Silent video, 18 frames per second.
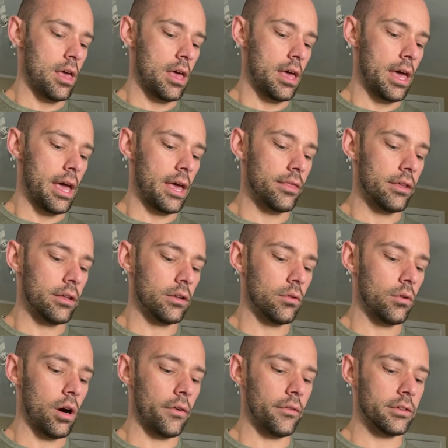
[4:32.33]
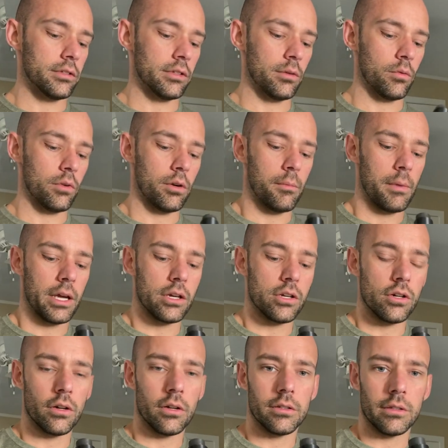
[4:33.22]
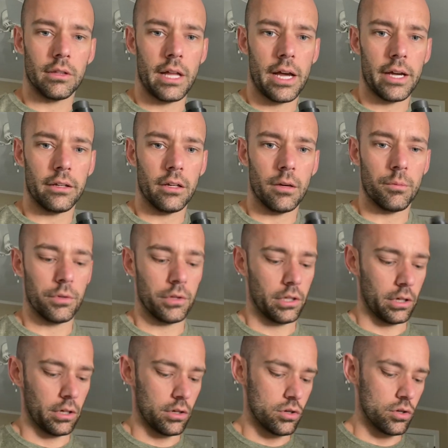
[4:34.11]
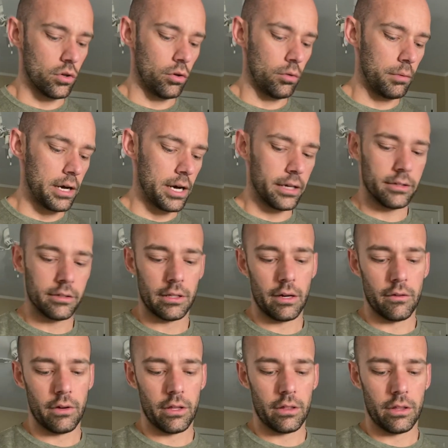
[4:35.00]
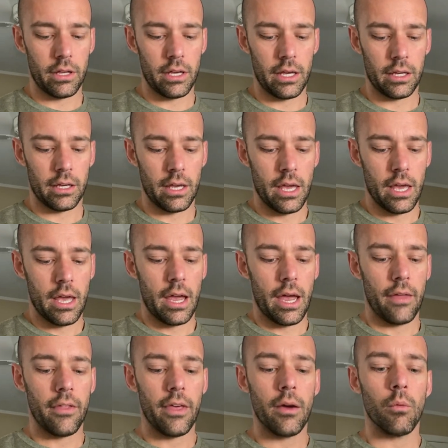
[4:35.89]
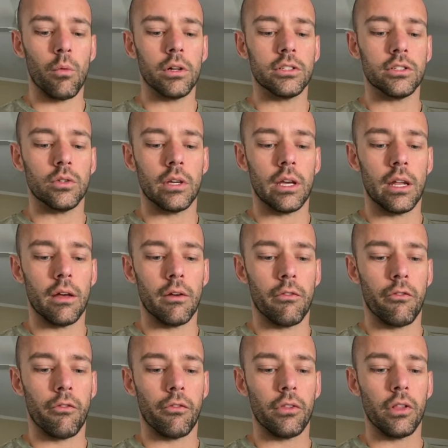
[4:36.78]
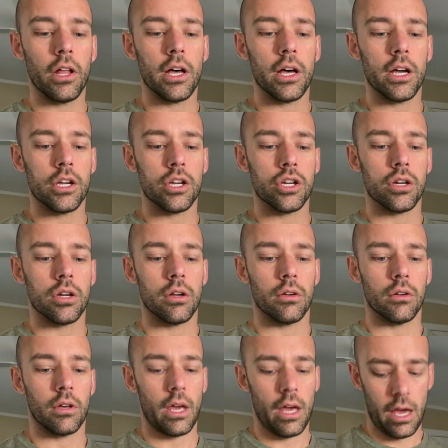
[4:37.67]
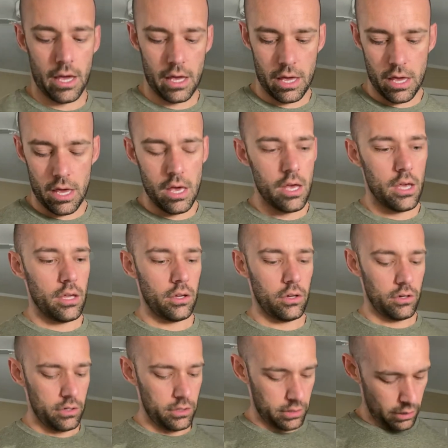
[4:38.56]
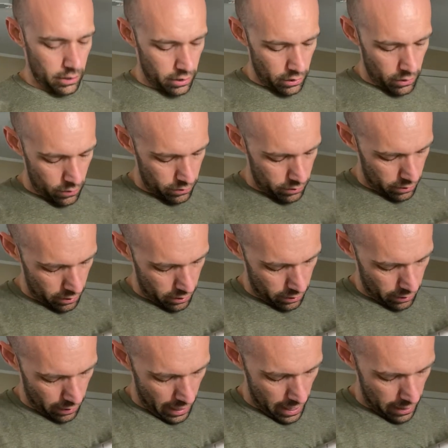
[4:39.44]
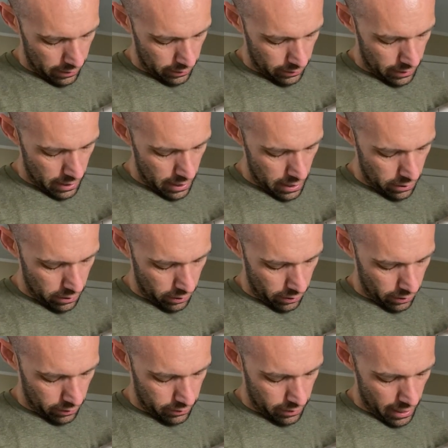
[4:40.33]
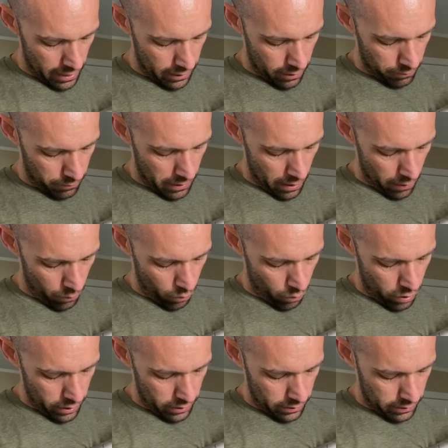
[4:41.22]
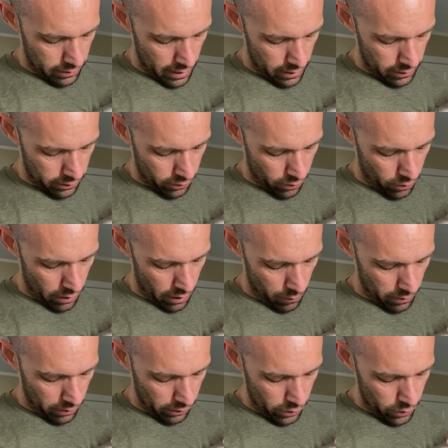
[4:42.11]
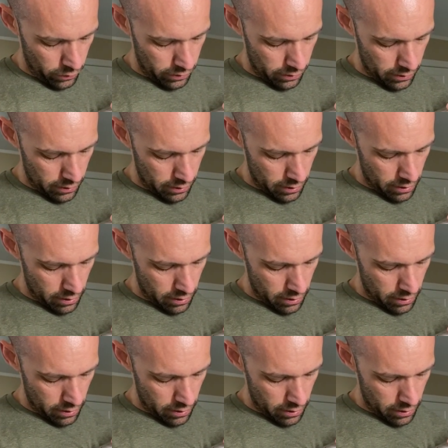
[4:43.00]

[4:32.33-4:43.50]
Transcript: And then you obviously want to make sure it's lined up with the control box and everything. And then once you get it flush, okay, you're just going to use the Allen key and you're going to tighten up that one set screw that we loosened.